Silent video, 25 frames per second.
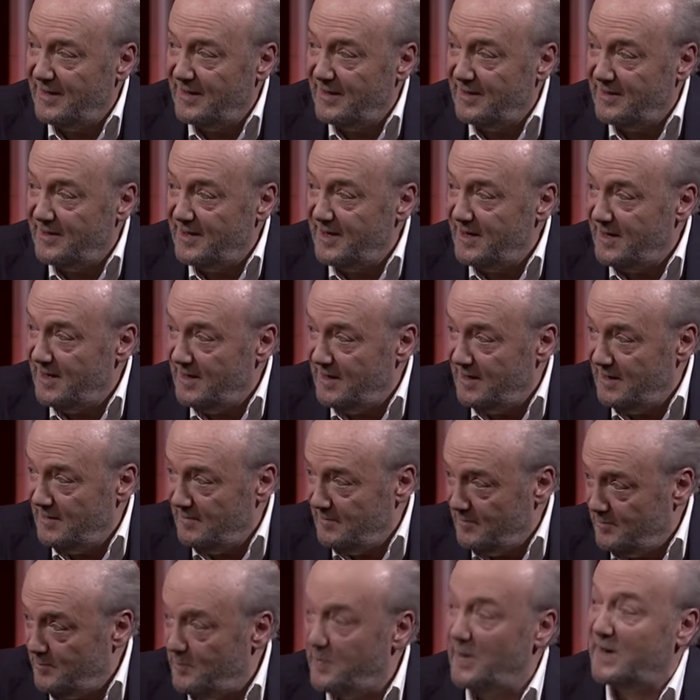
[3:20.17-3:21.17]
the
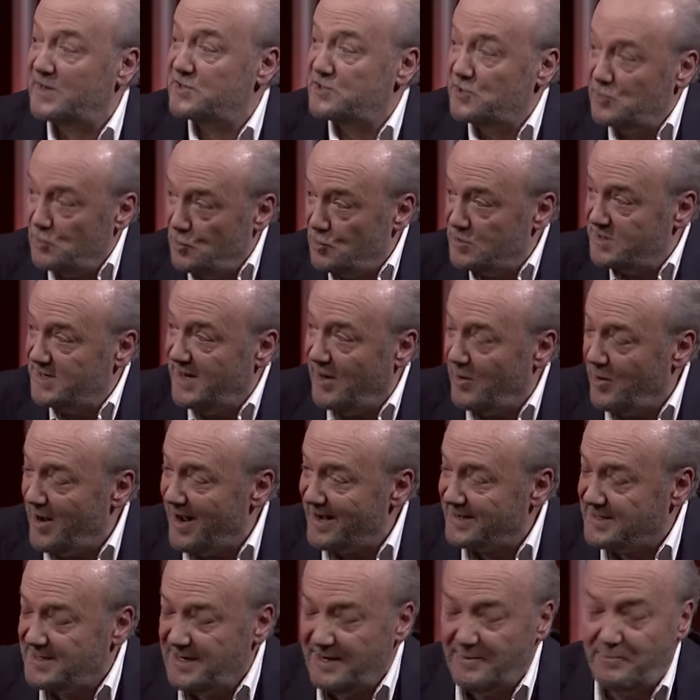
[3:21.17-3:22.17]
person who's now
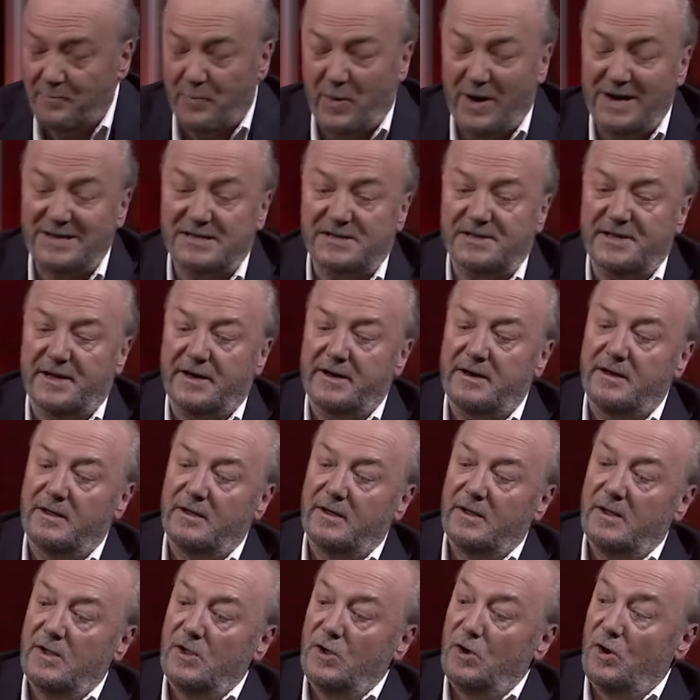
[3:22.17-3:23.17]
acting president
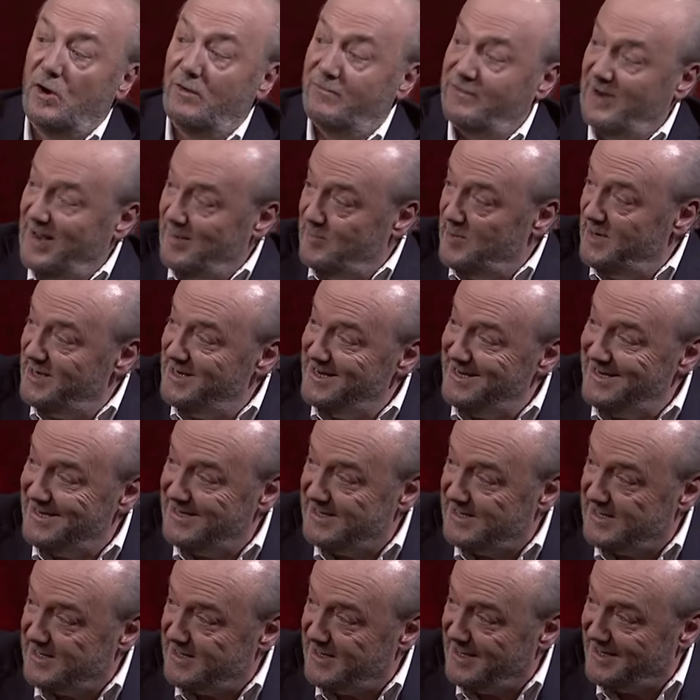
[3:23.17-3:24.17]
of
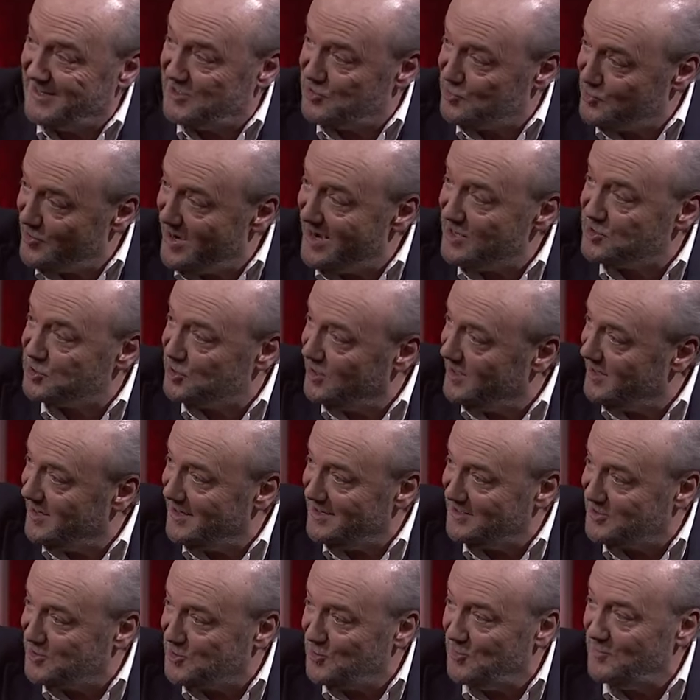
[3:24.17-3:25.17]
Lebanese extraction,
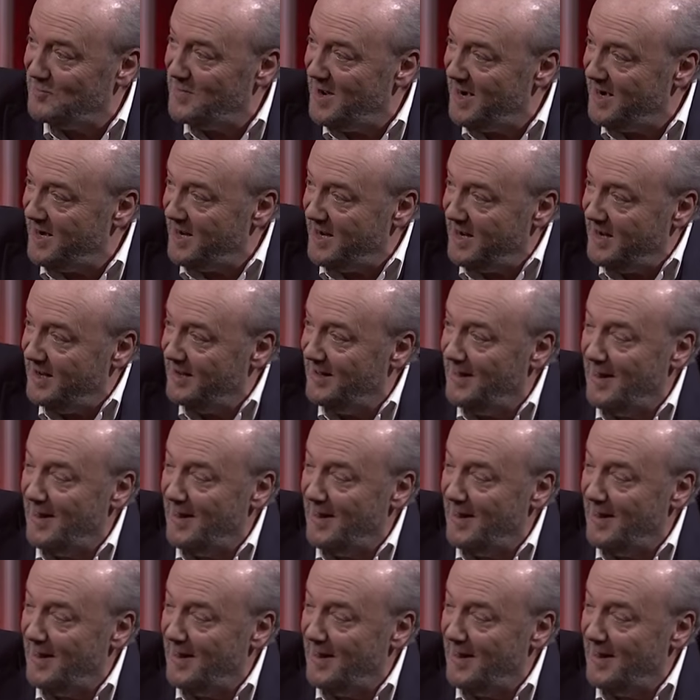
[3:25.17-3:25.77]
like so many